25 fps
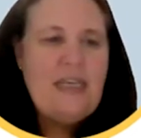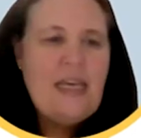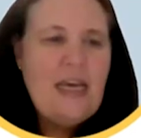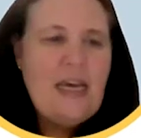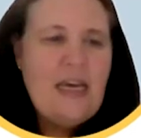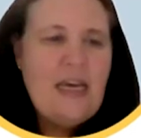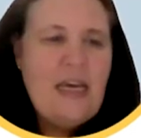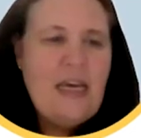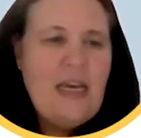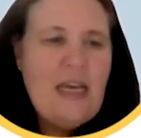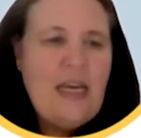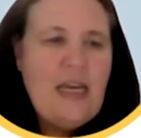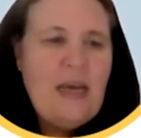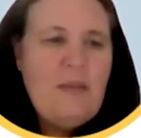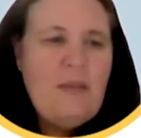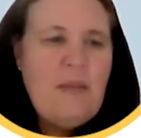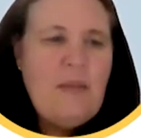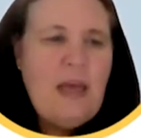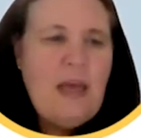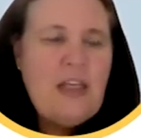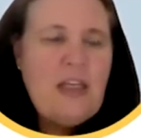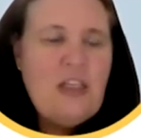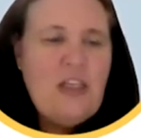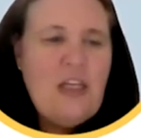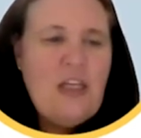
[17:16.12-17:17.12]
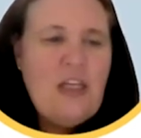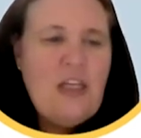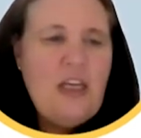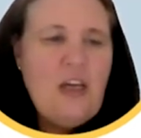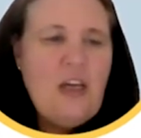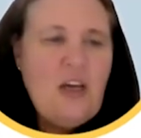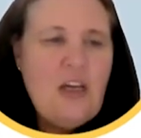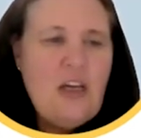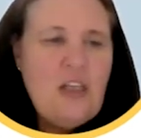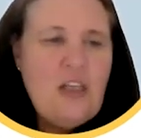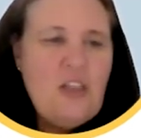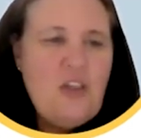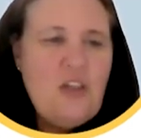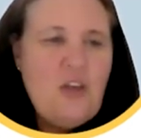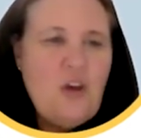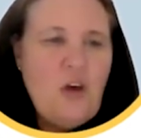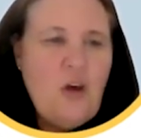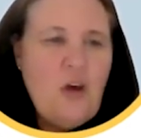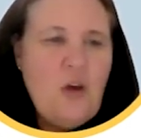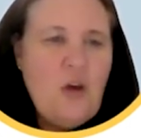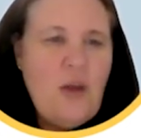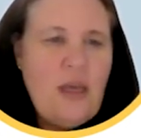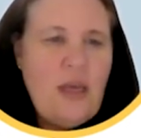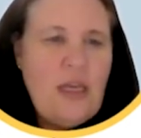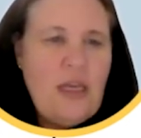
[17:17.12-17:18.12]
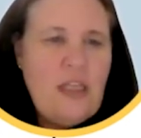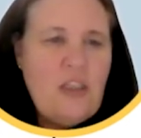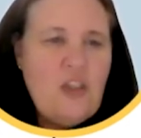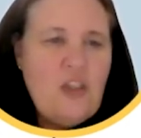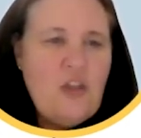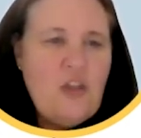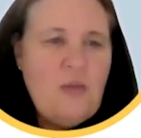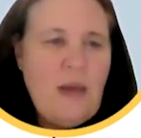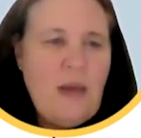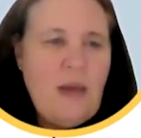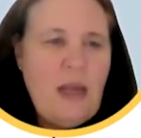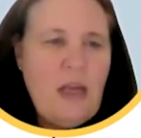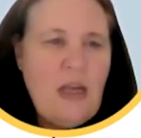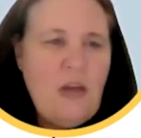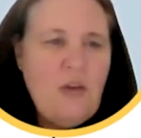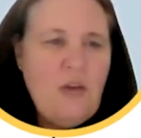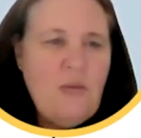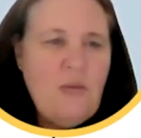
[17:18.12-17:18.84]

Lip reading: here, and I'm actually going to go into my